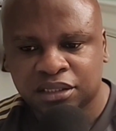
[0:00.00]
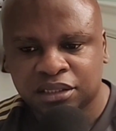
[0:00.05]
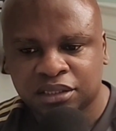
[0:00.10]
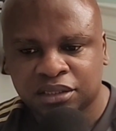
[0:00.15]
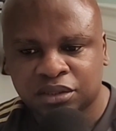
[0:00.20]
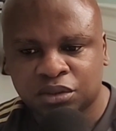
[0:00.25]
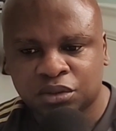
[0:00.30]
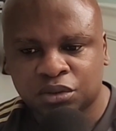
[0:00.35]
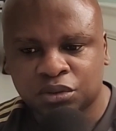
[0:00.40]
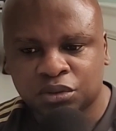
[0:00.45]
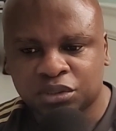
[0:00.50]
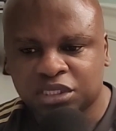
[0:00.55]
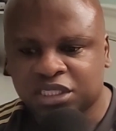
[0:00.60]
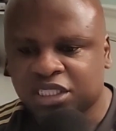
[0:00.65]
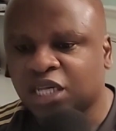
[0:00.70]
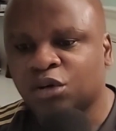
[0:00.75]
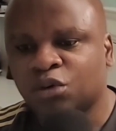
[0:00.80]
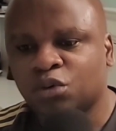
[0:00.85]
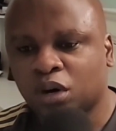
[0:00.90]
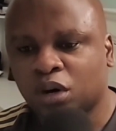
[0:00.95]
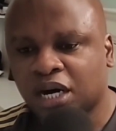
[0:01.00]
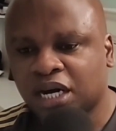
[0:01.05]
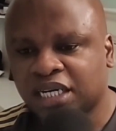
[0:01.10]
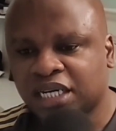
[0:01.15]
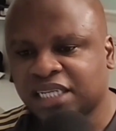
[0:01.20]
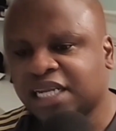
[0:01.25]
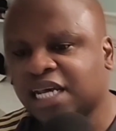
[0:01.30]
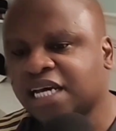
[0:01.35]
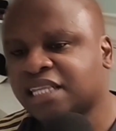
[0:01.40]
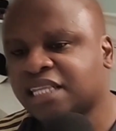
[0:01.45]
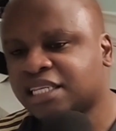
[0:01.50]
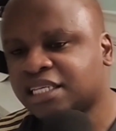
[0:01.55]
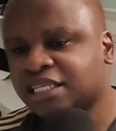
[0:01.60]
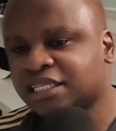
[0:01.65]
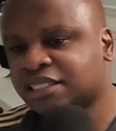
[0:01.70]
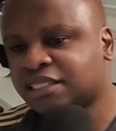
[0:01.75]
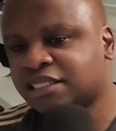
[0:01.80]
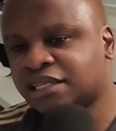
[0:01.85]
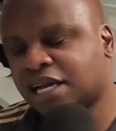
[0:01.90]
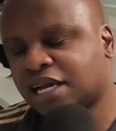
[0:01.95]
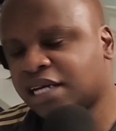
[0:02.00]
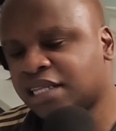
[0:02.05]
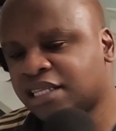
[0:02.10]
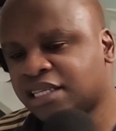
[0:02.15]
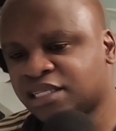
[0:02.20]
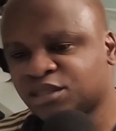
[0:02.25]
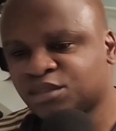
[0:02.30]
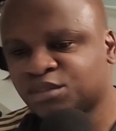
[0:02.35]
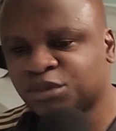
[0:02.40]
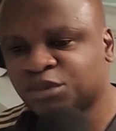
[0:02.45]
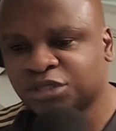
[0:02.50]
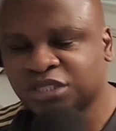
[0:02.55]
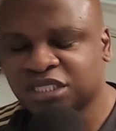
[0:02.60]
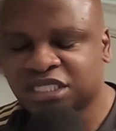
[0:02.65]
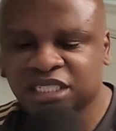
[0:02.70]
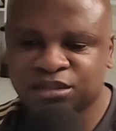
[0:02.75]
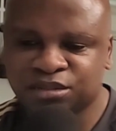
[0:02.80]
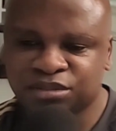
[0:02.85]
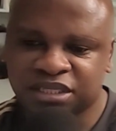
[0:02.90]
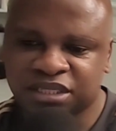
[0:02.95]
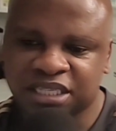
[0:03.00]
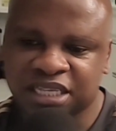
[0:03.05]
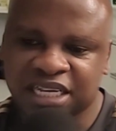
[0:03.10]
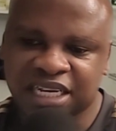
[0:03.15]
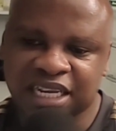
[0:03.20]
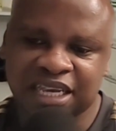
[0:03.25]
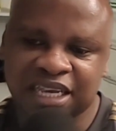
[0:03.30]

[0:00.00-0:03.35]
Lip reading: Or Tier 1 and other small teams that,